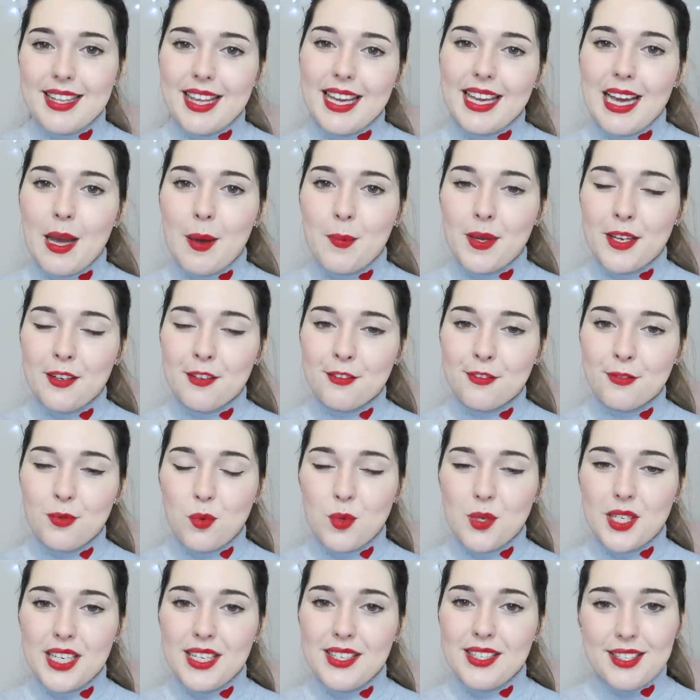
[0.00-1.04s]
that come in
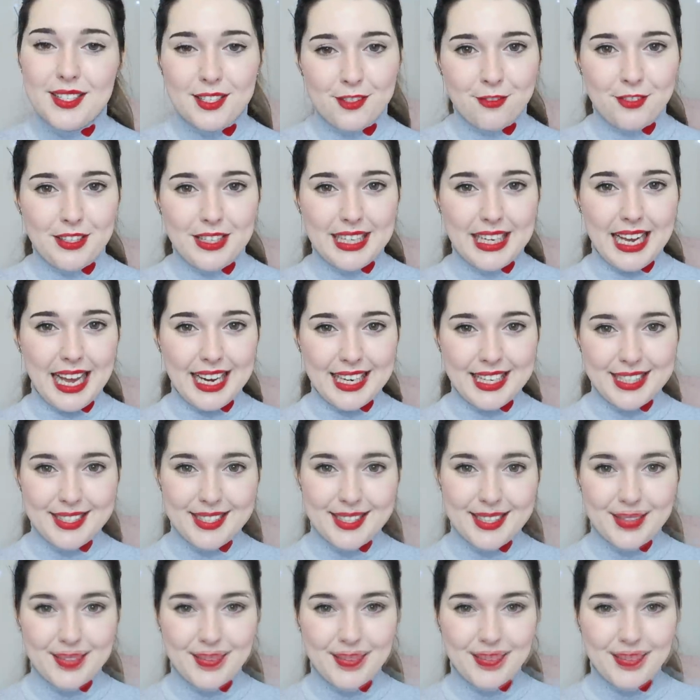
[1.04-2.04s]
14 different colours.